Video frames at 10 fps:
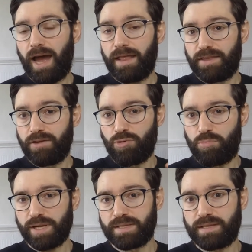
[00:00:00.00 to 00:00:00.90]
the
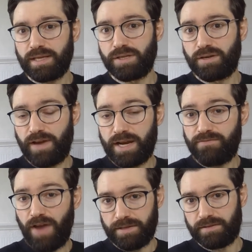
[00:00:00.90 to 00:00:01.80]
representation of an
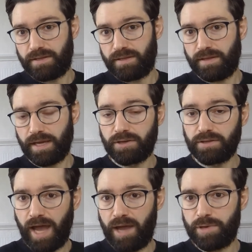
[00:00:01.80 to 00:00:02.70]
event that
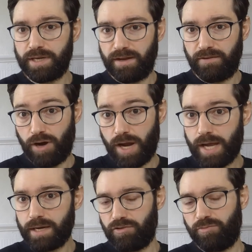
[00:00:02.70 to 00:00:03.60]
could happen in a
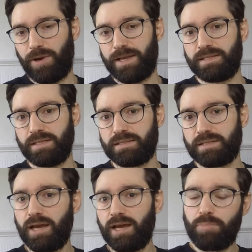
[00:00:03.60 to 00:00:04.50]
variety of places,
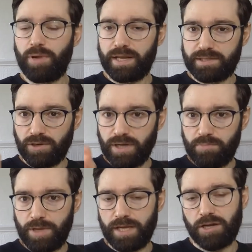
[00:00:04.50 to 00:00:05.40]
but it's only
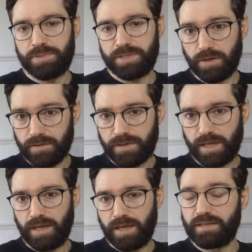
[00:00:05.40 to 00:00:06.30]
being observed
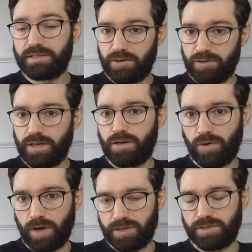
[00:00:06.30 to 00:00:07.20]
in certain
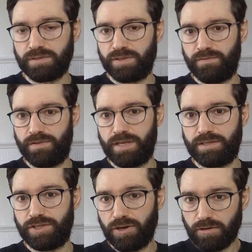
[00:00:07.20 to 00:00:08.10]
locations of the
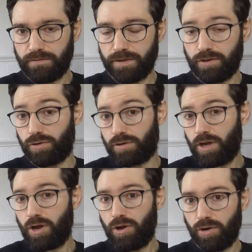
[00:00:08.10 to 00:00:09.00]
geography or
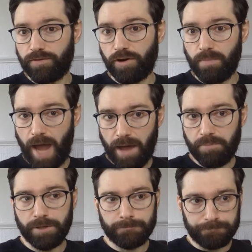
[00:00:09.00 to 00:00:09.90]
of our map.